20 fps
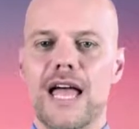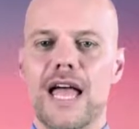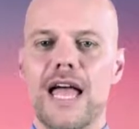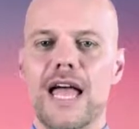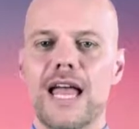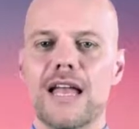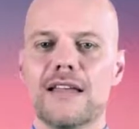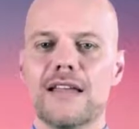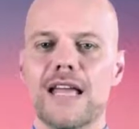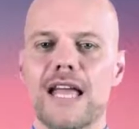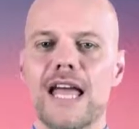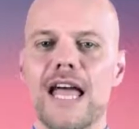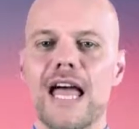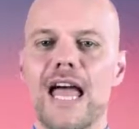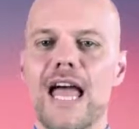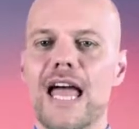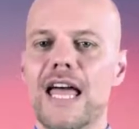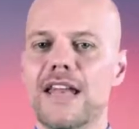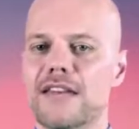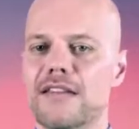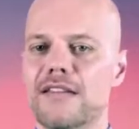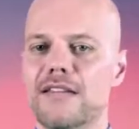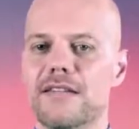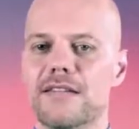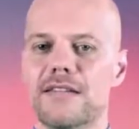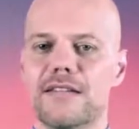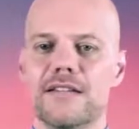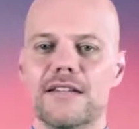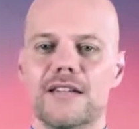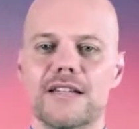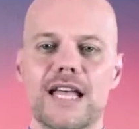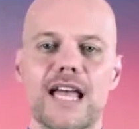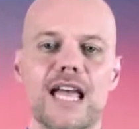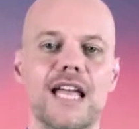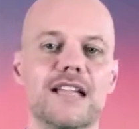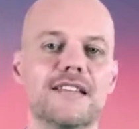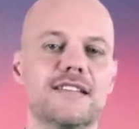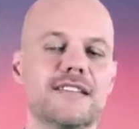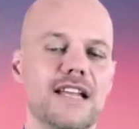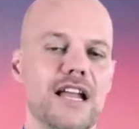and ed
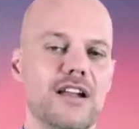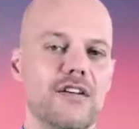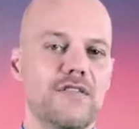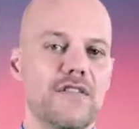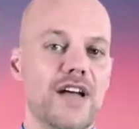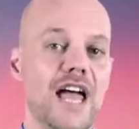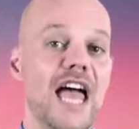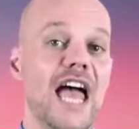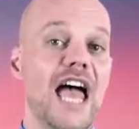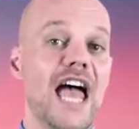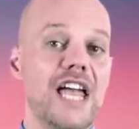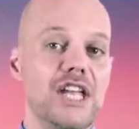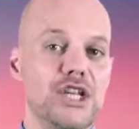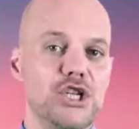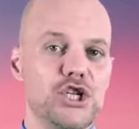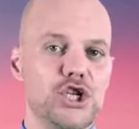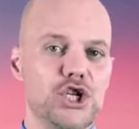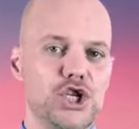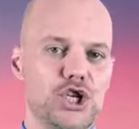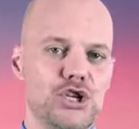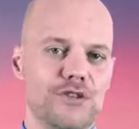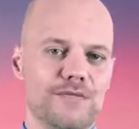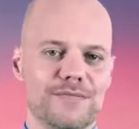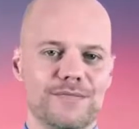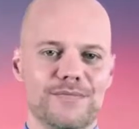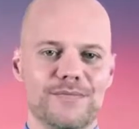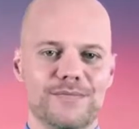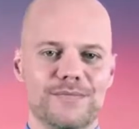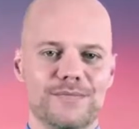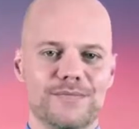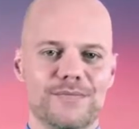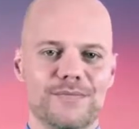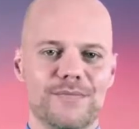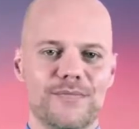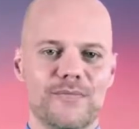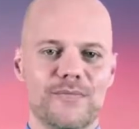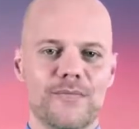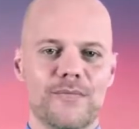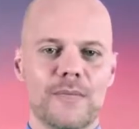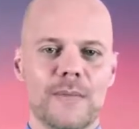instead of edge.
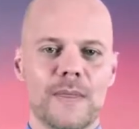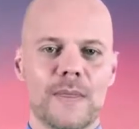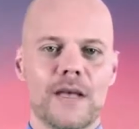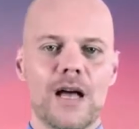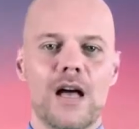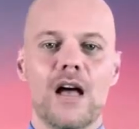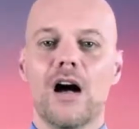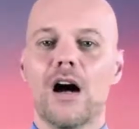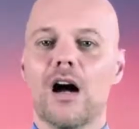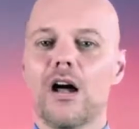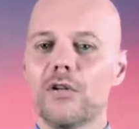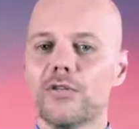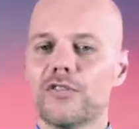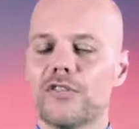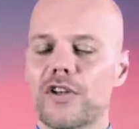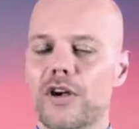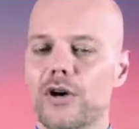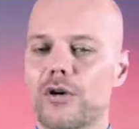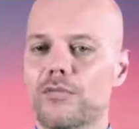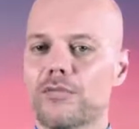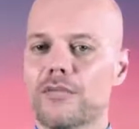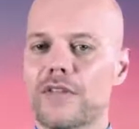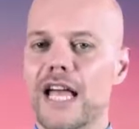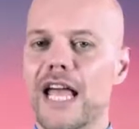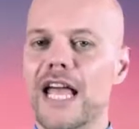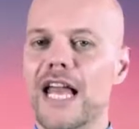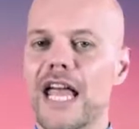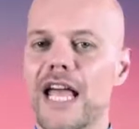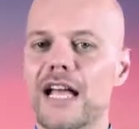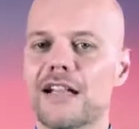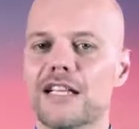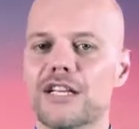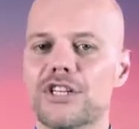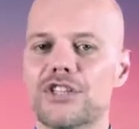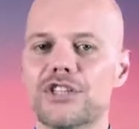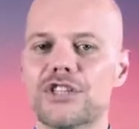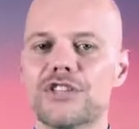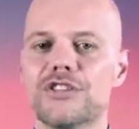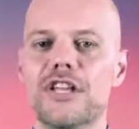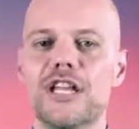Also, in
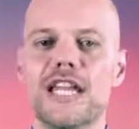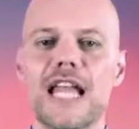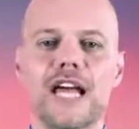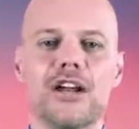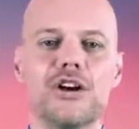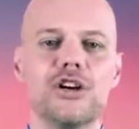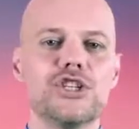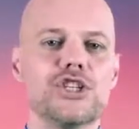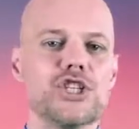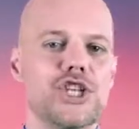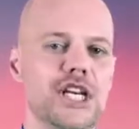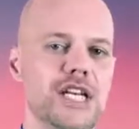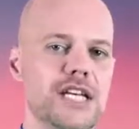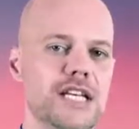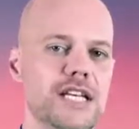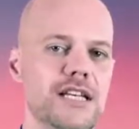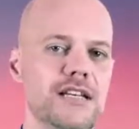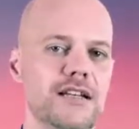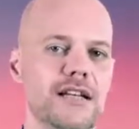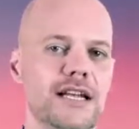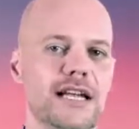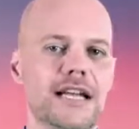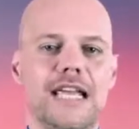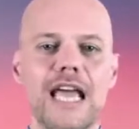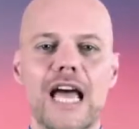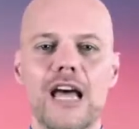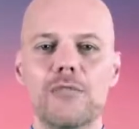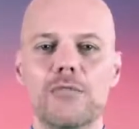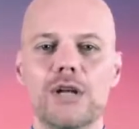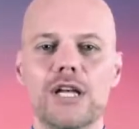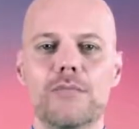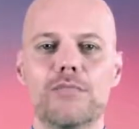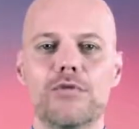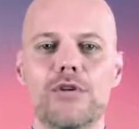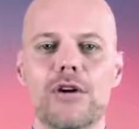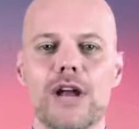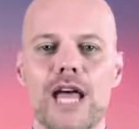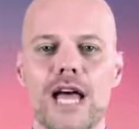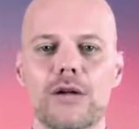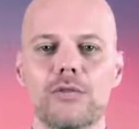English, the letter G can be
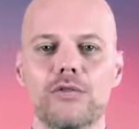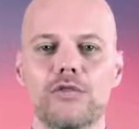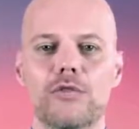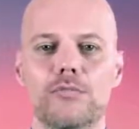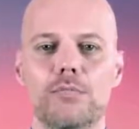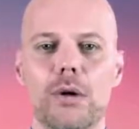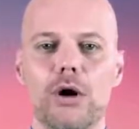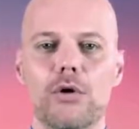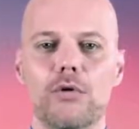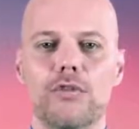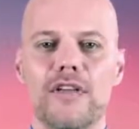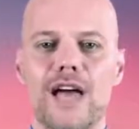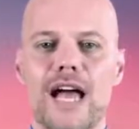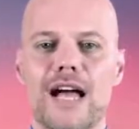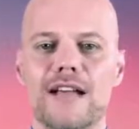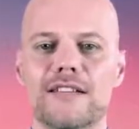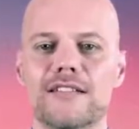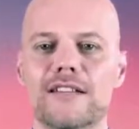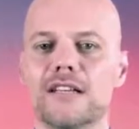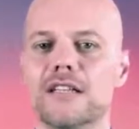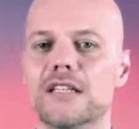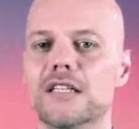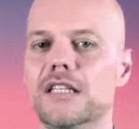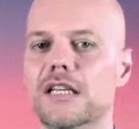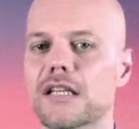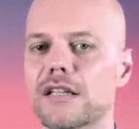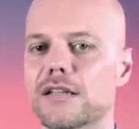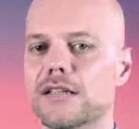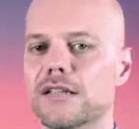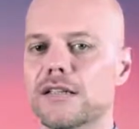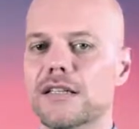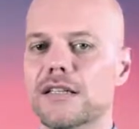pronounced both as a g